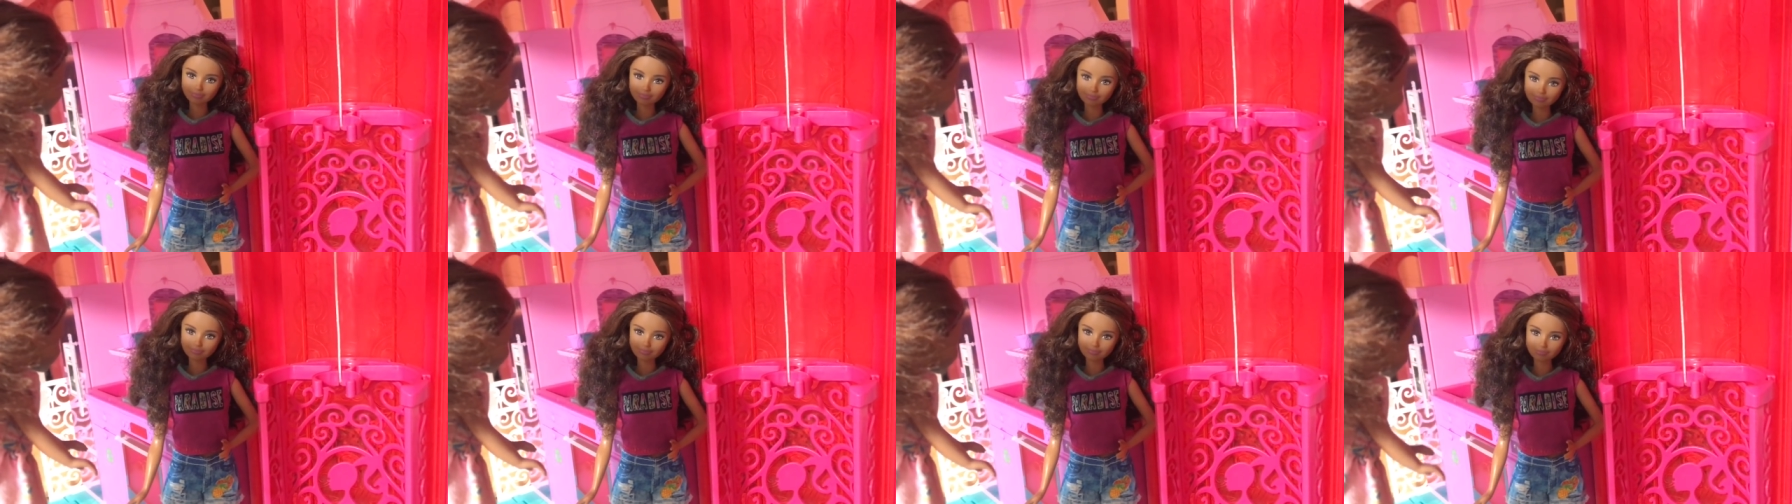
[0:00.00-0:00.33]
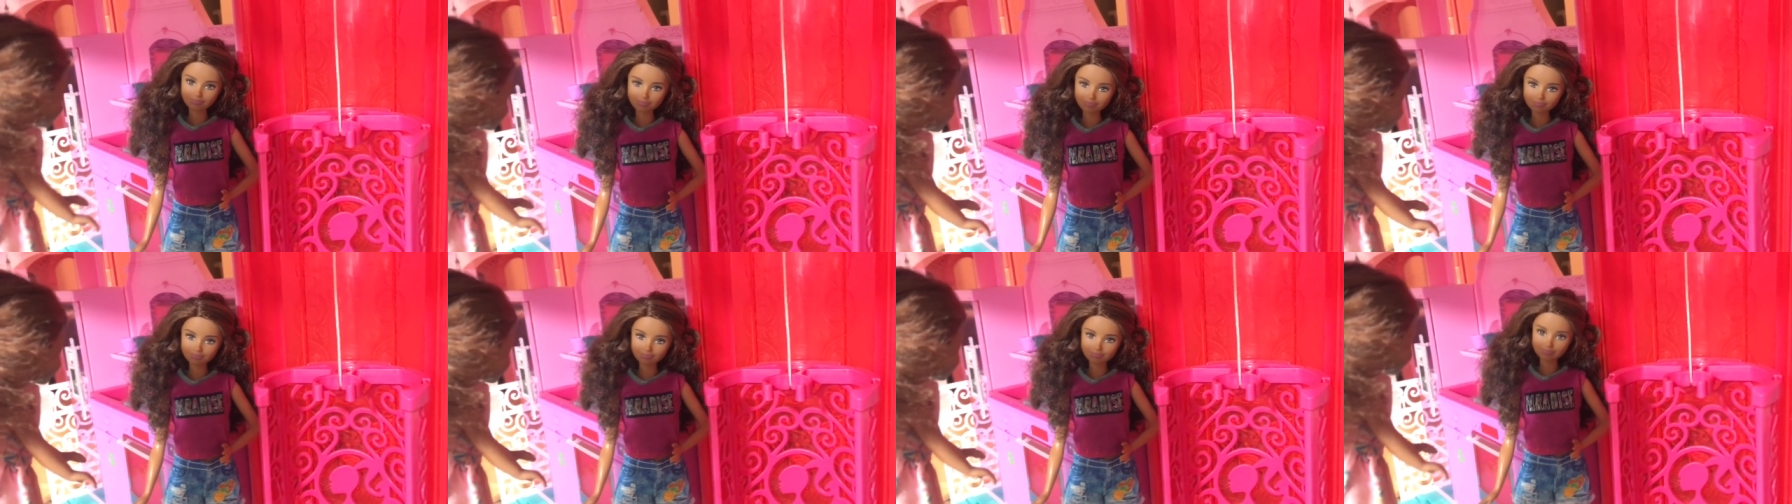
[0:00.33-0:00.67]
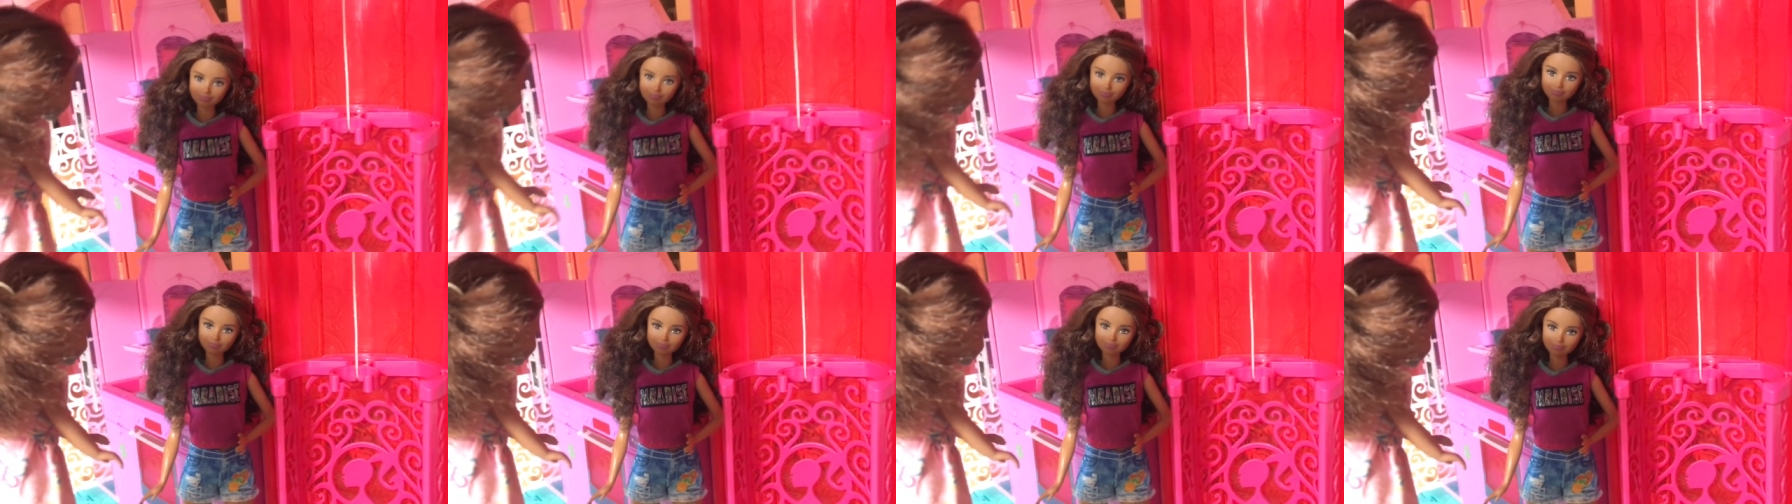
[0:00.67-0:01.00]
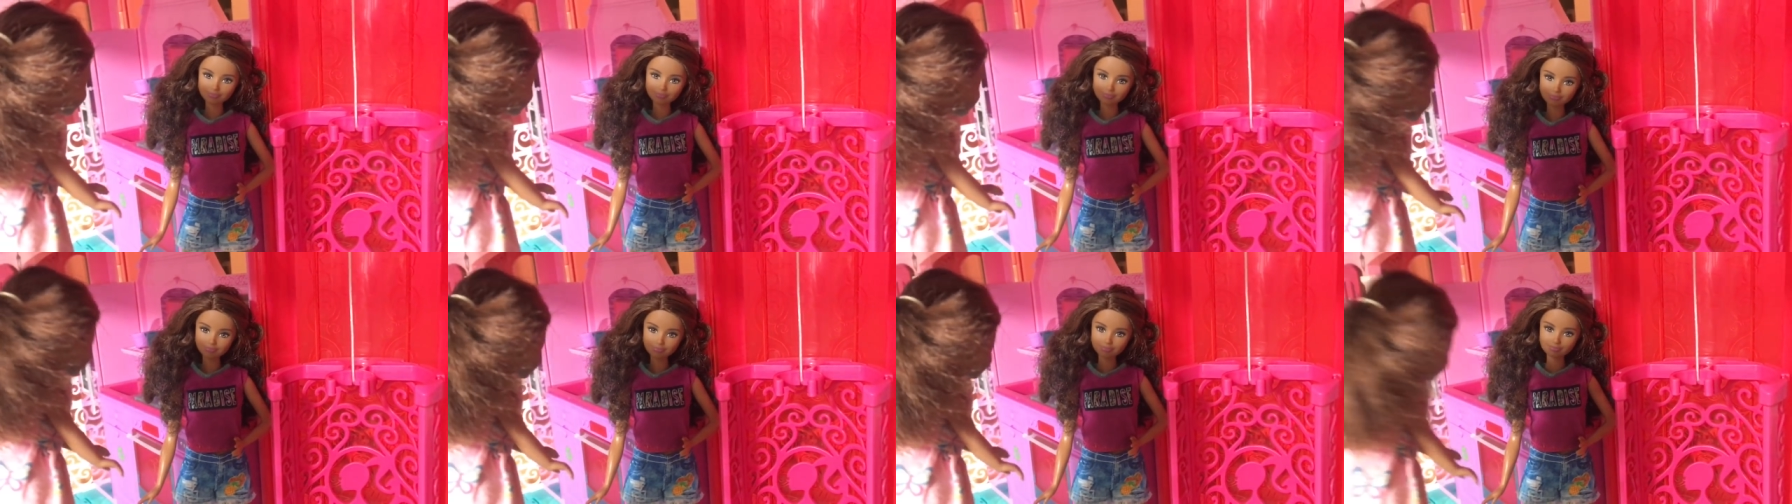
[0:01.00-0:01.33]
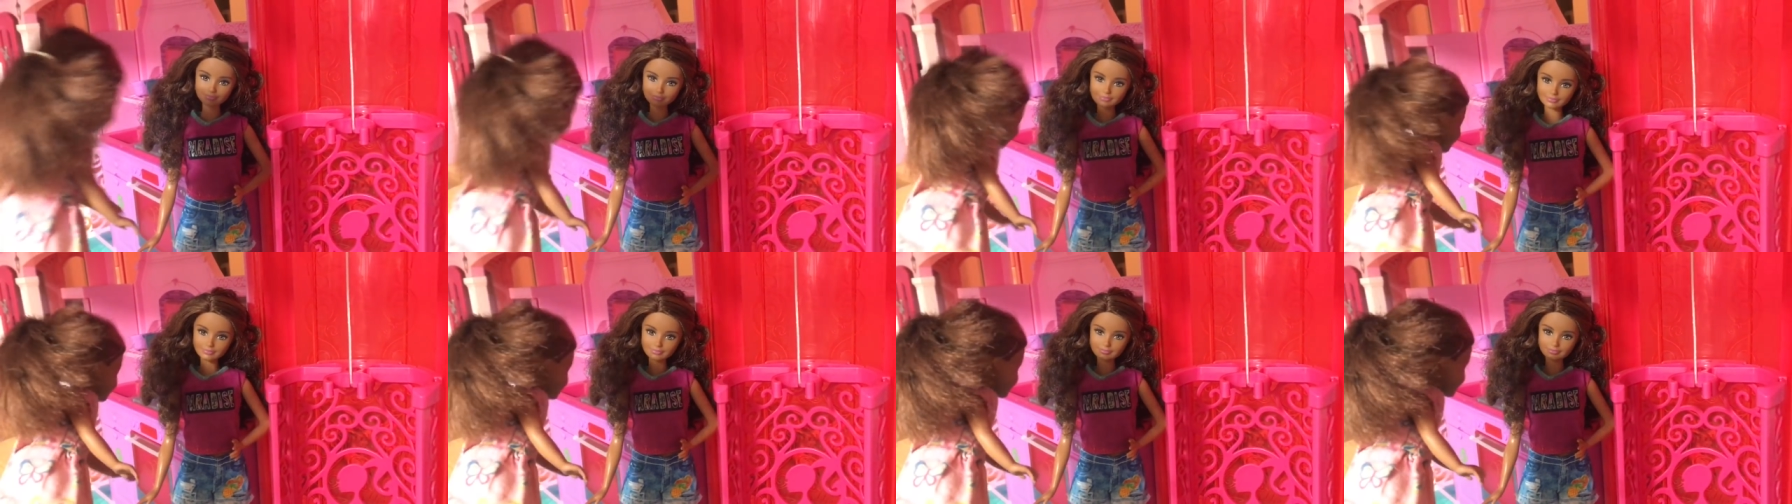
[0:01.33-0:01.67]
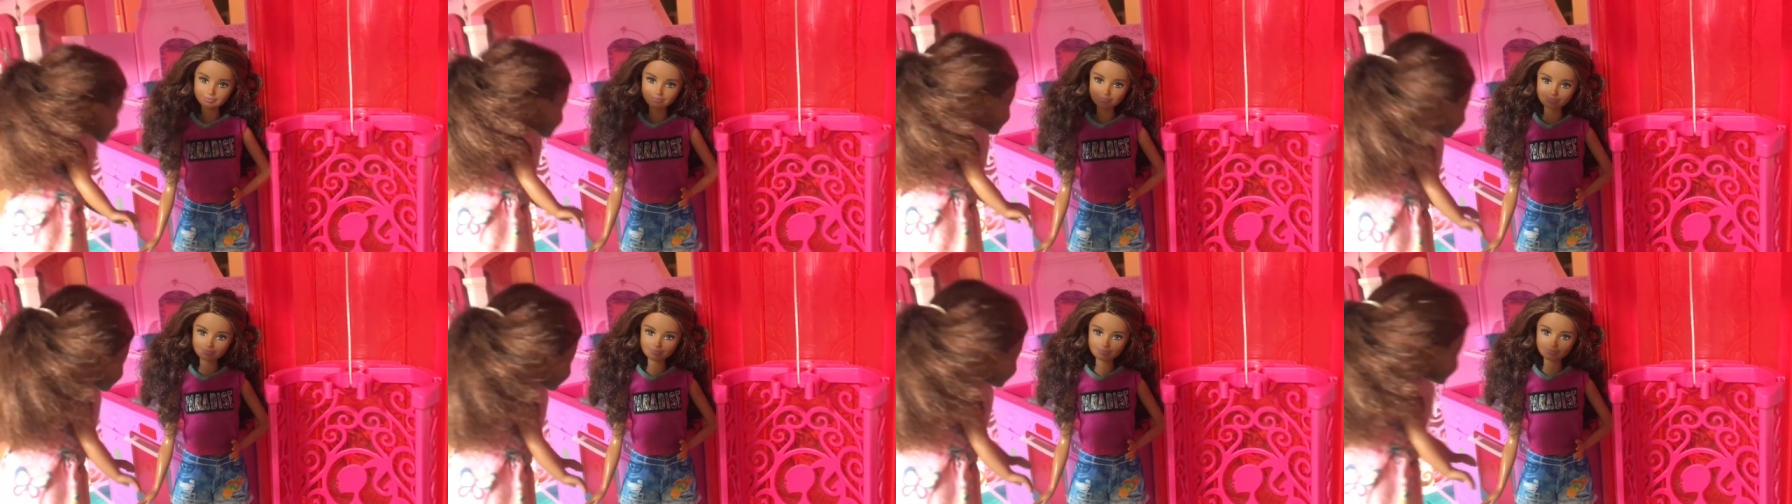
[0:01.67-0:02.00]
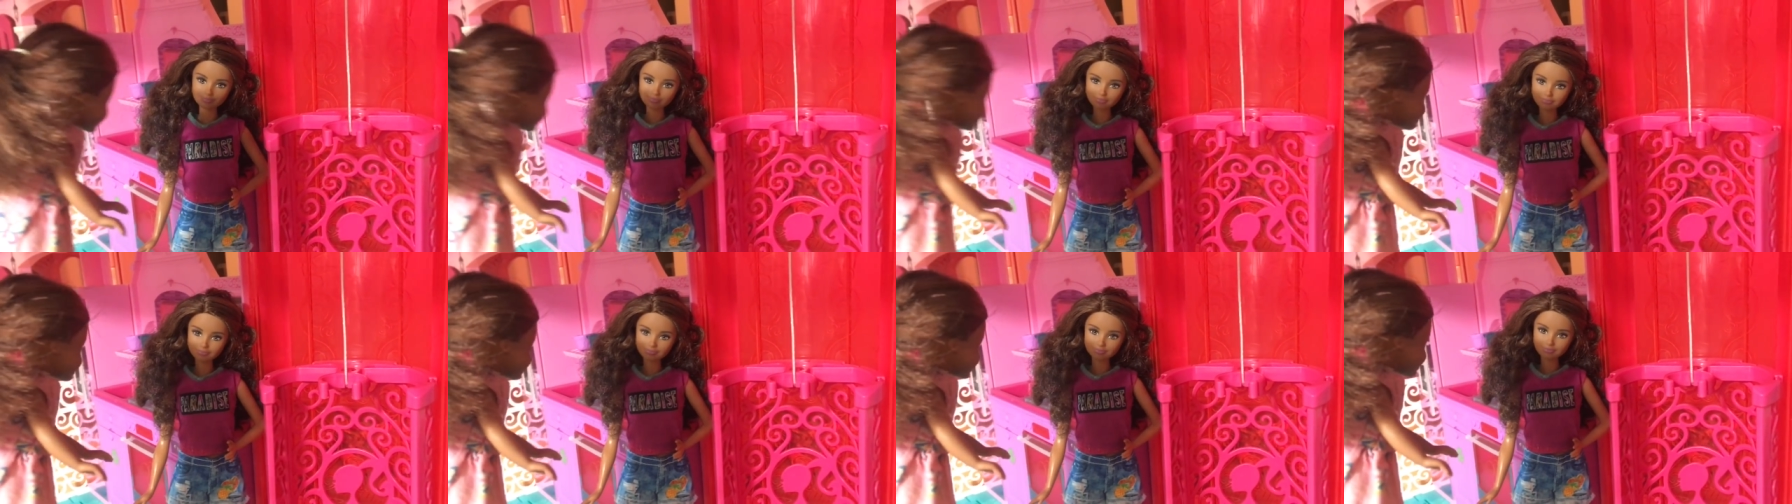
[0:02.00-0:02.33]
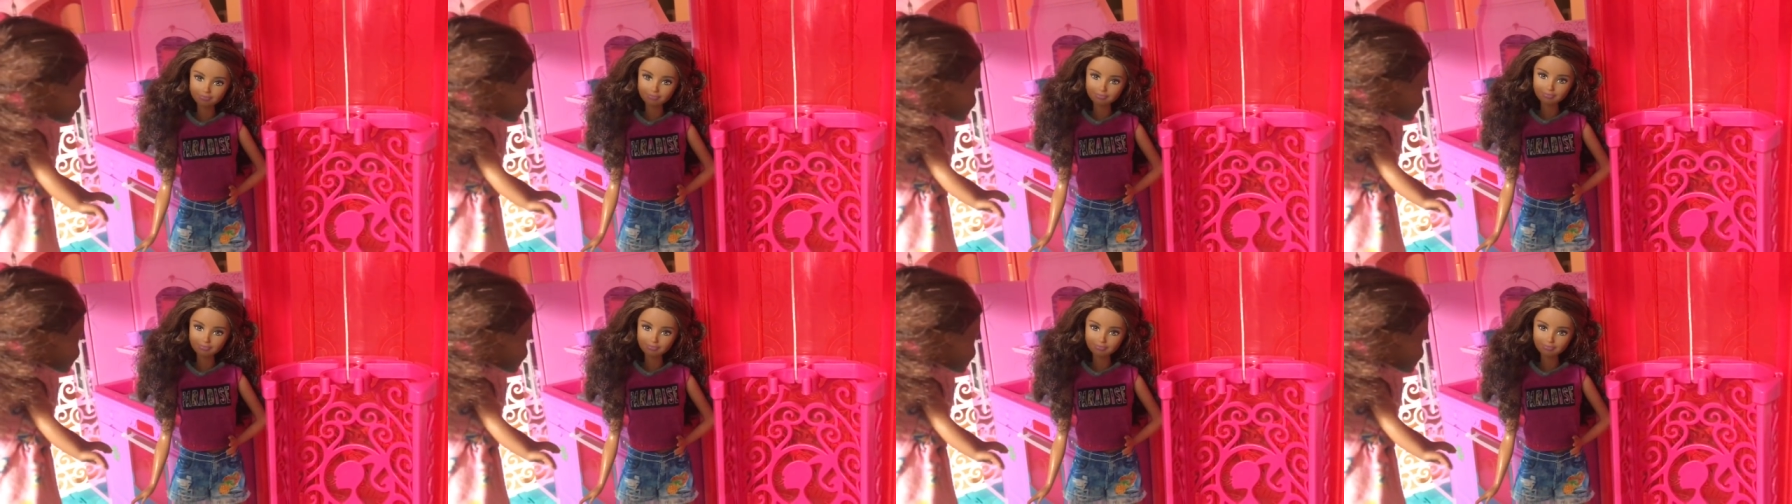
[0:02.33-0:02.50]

But she's only three. I don't care.